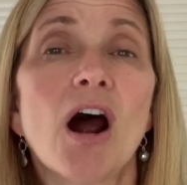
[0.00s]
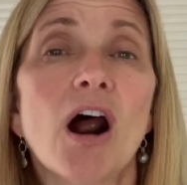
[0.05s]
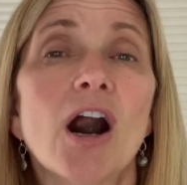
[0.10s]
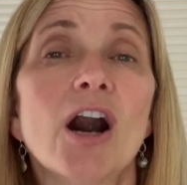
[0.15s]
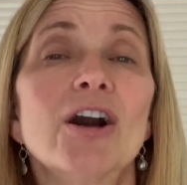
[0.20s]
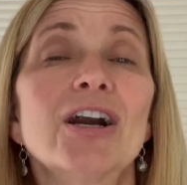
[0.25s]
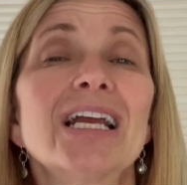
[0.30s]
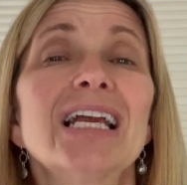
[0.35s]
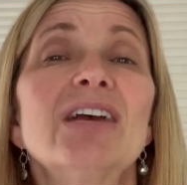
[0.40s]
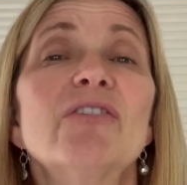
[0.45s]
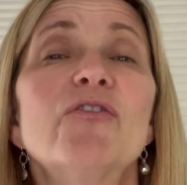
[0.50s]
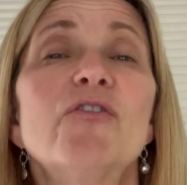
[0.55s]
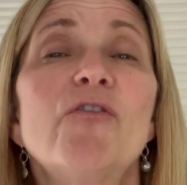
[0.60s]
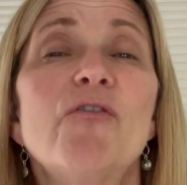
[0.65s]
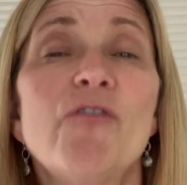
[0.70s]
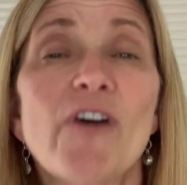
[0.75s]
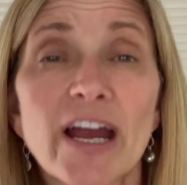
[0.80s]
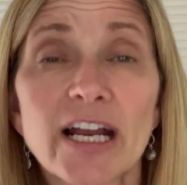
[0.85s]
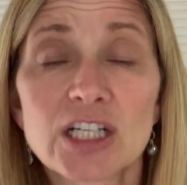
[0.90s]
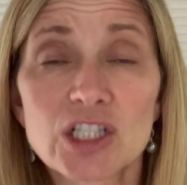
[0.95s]
are
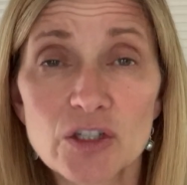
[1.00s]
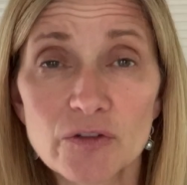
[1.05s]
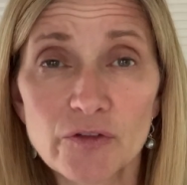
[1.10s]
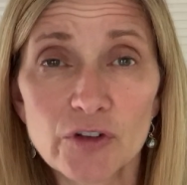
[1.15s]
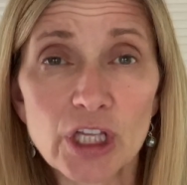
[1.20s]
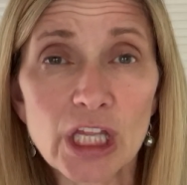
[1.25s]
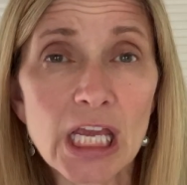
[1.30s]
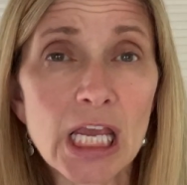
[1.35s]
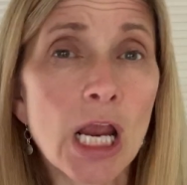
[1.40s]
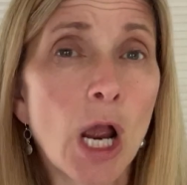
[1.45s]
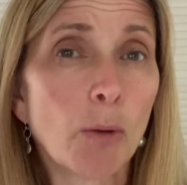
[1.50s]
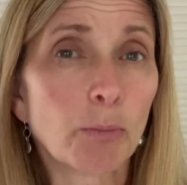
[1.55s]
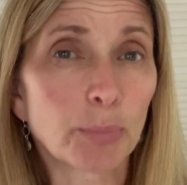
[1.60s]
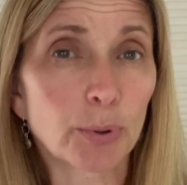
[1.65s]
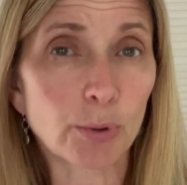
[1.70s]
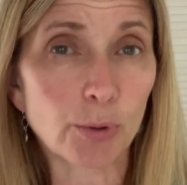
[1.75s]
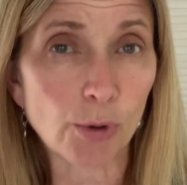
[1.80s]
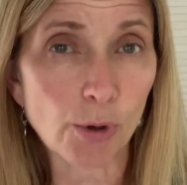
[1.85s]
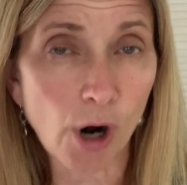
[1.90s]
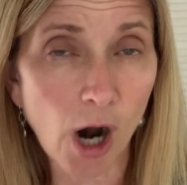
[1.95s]
effectively
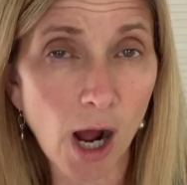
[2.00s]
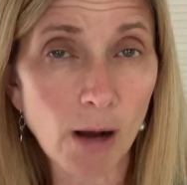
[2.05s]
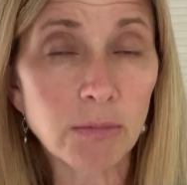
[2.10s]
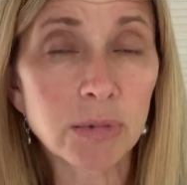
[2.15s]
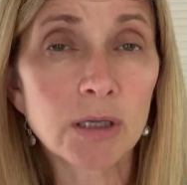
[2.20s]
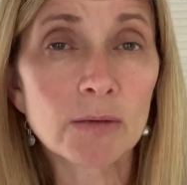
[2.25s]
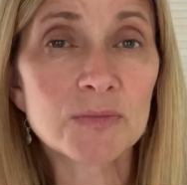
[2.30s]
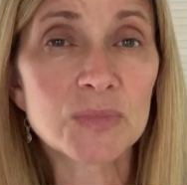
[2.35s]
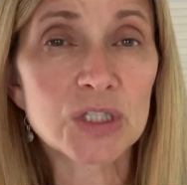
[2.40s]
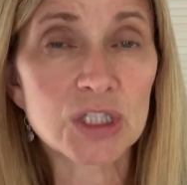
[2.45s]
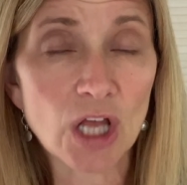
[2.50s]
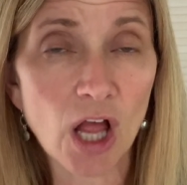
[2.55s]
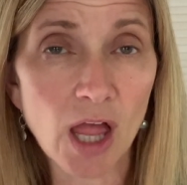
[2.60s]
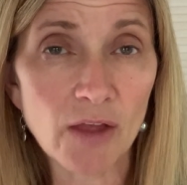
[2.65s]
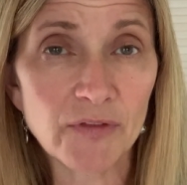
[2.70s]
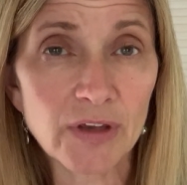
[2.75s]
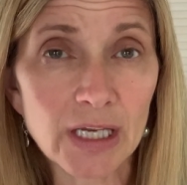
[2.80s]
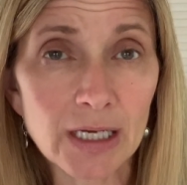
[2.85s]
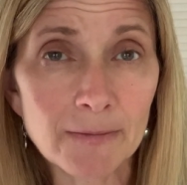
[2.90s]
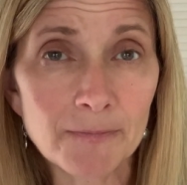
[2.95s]
problem
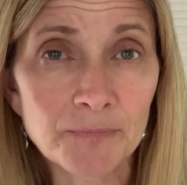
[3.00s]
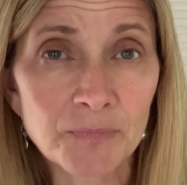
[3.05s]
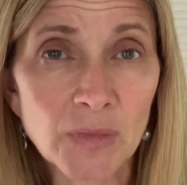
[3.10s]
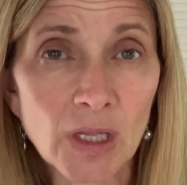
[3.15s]
solving,